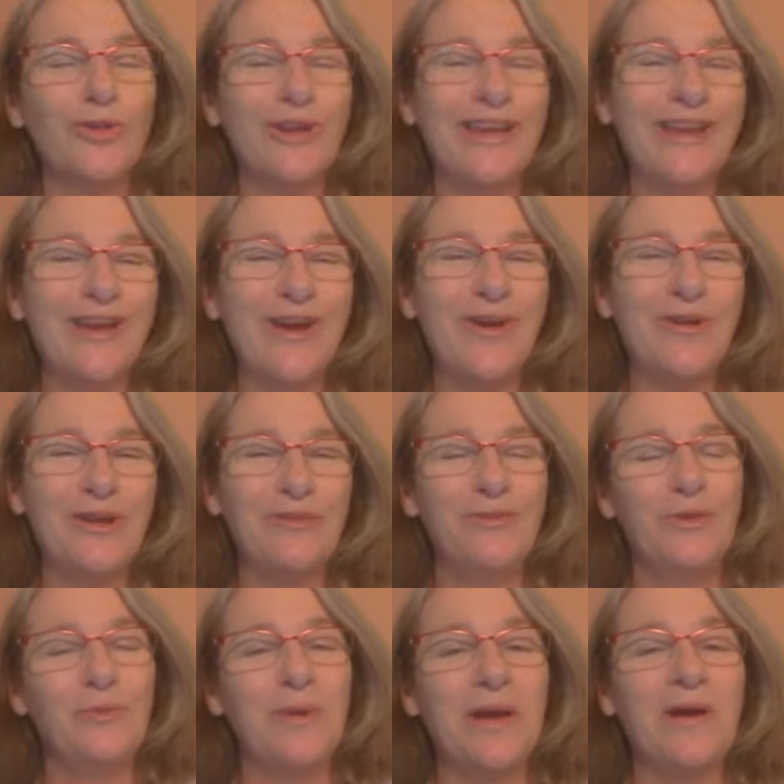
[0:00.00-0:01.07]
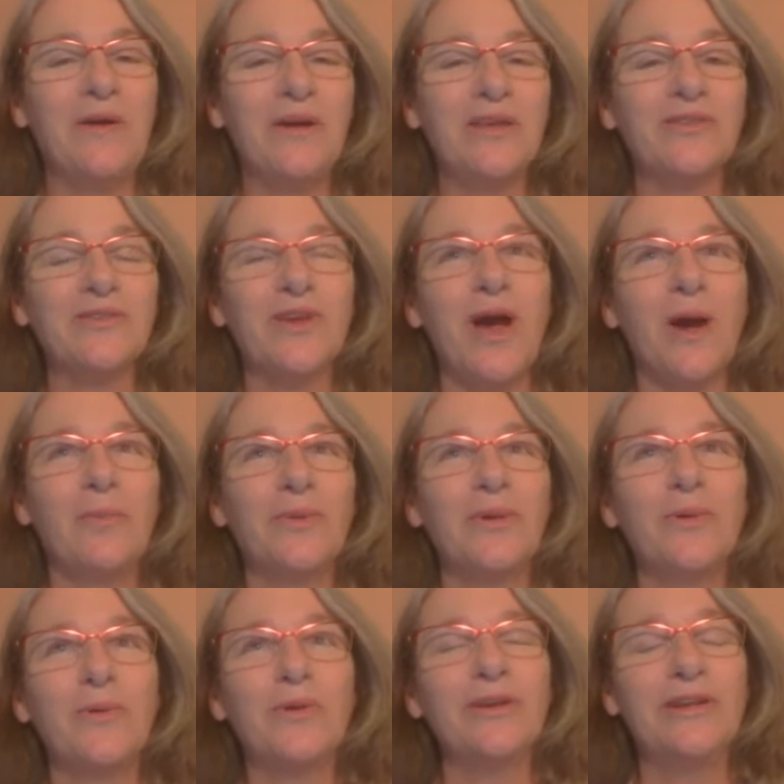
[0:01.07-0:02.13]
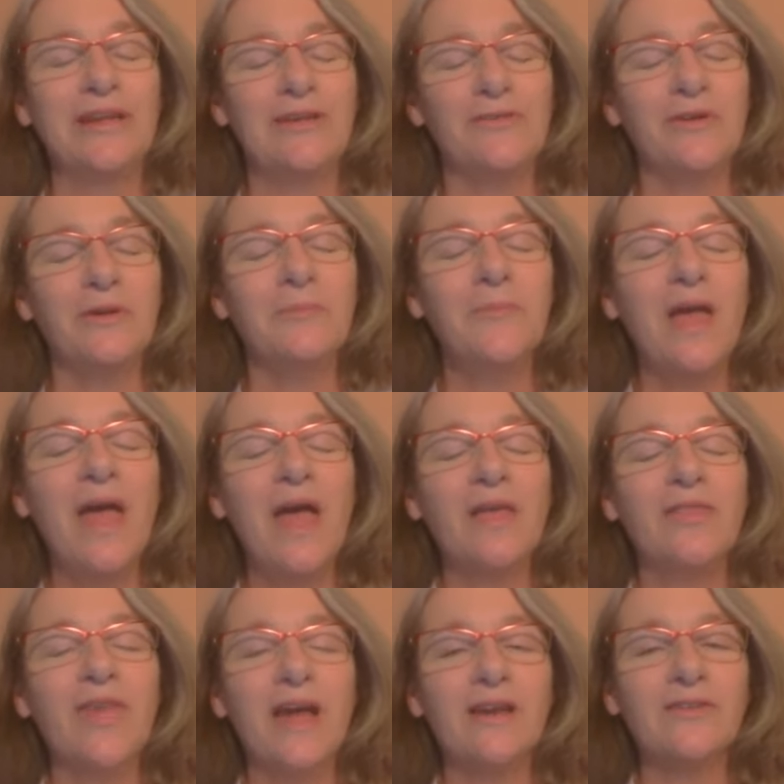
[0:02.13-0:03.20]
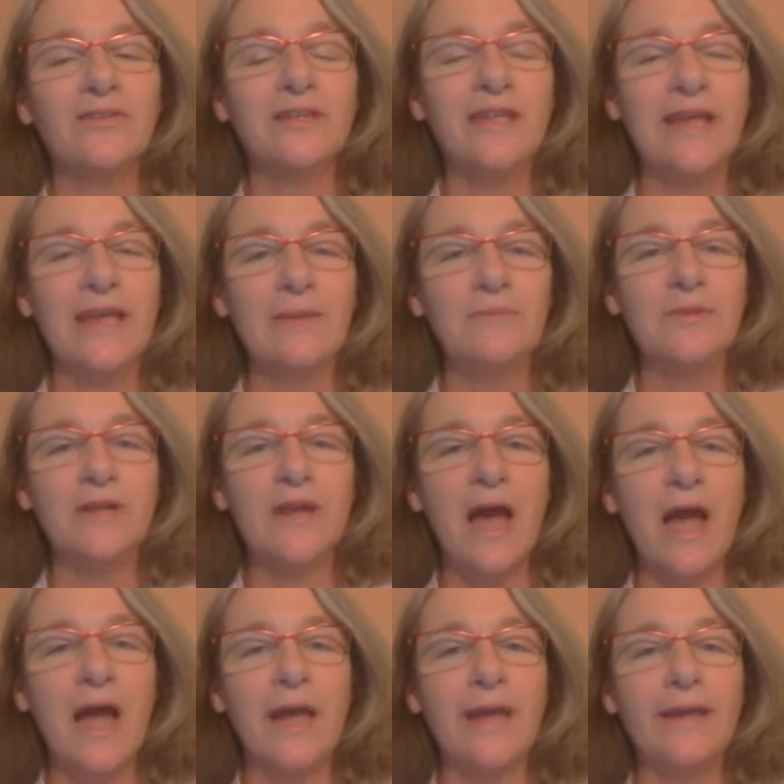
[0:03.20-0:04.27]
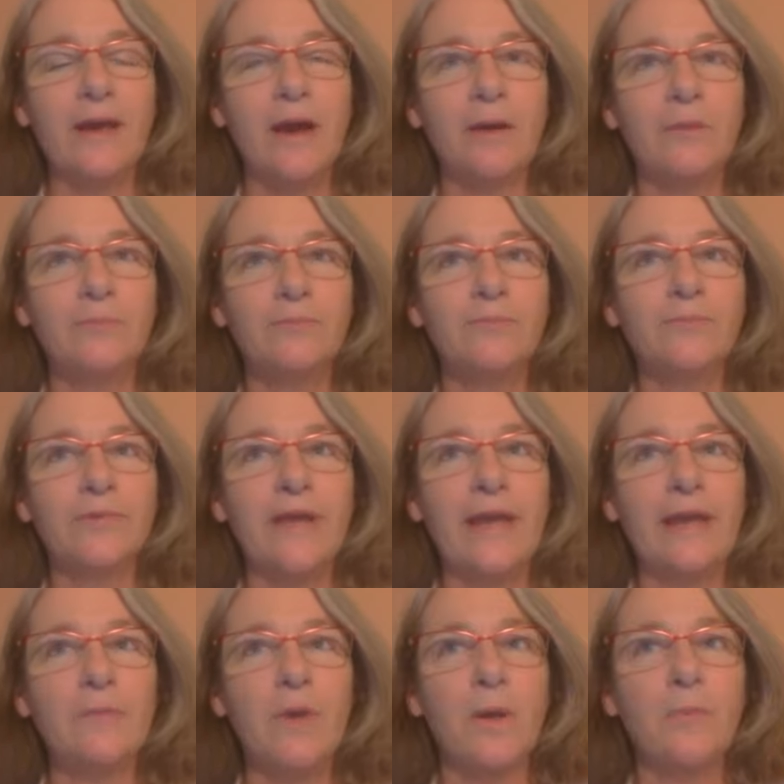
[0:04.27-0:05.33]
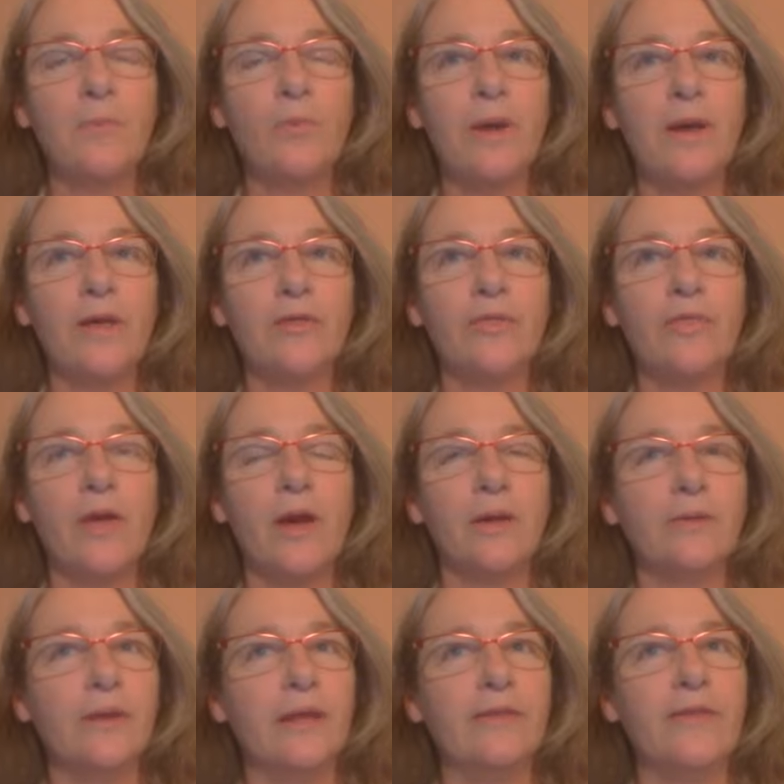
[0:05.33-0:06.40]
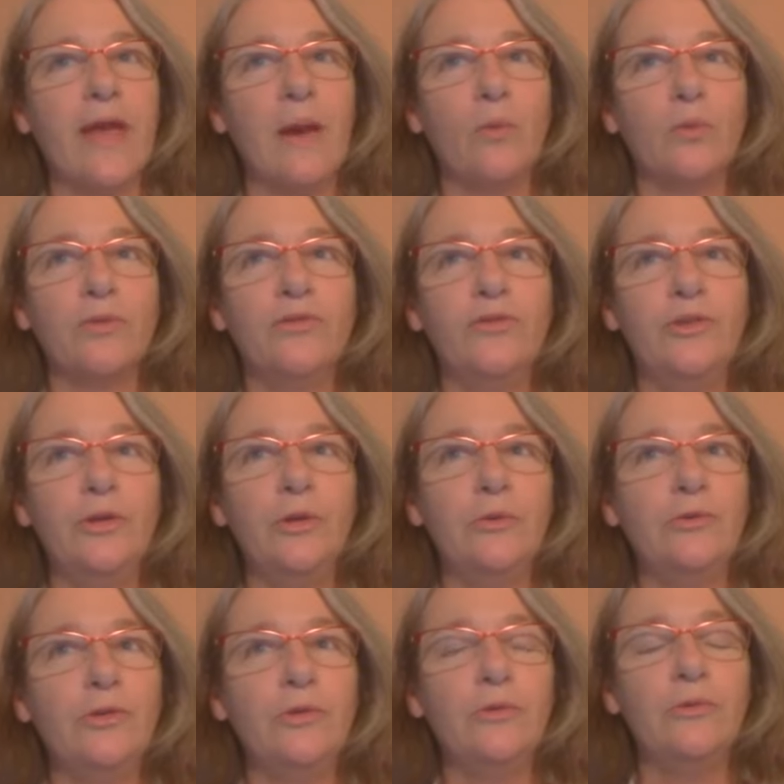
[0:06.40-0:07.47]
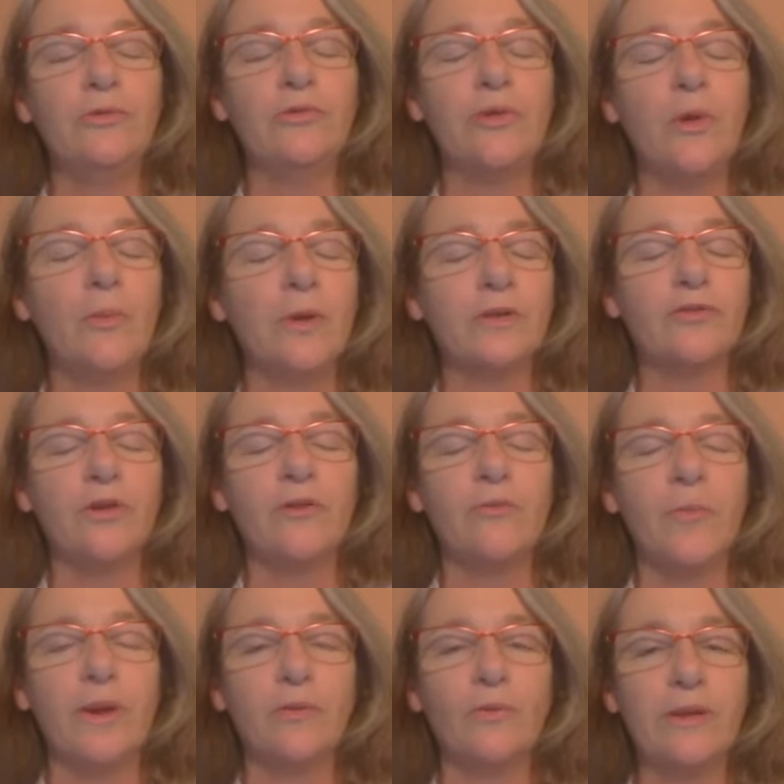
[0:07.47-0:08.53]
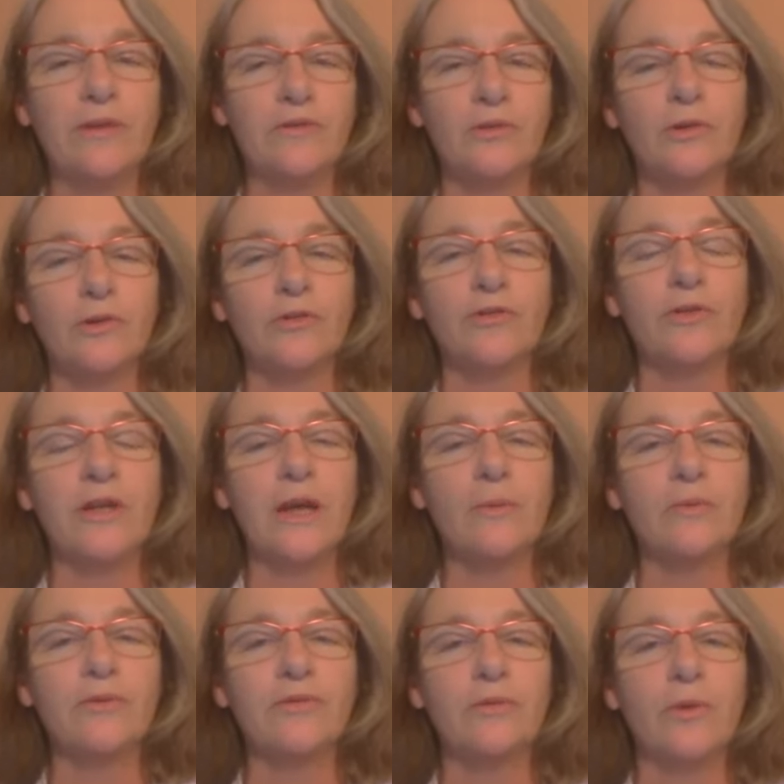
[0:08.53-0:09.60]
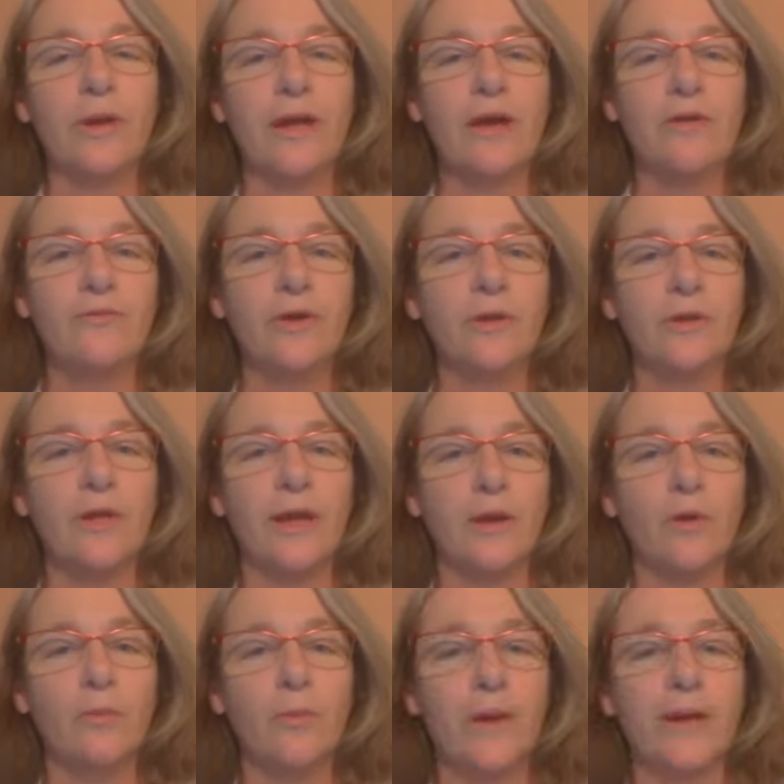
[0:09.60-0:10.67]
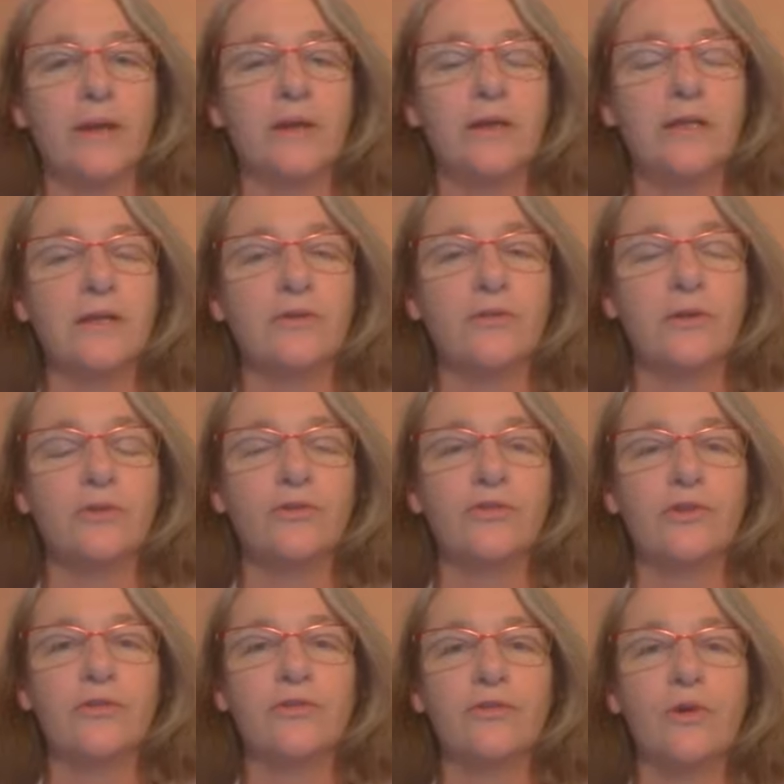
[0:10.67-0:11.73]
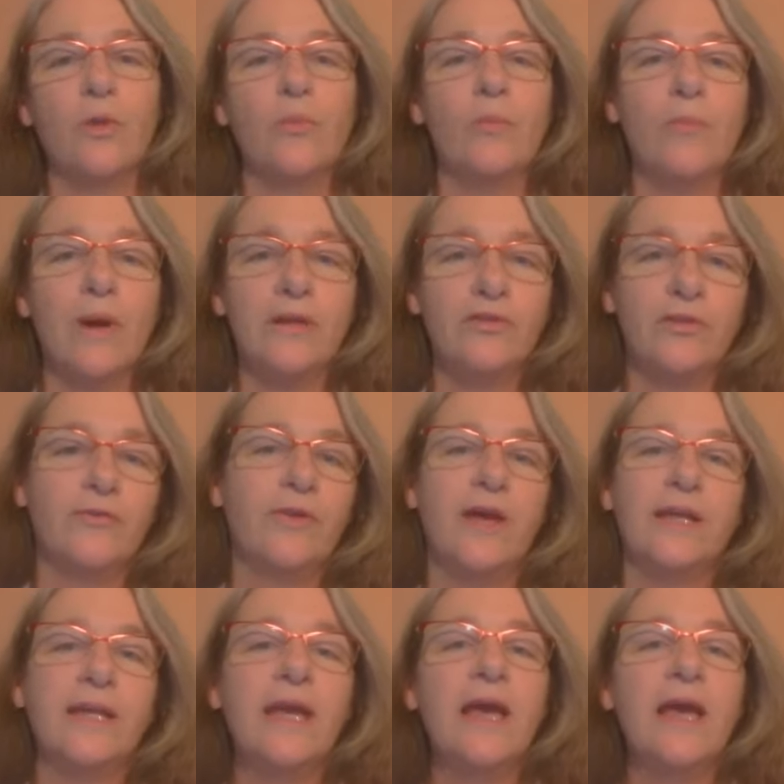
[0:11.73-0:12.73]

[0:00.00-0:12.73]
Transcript: ego, if you will, is Common Core Diva. That is the name that I came up with, and that was due to so much of my research that I was doing. I felt like, oh my goodness, there's just so much of it.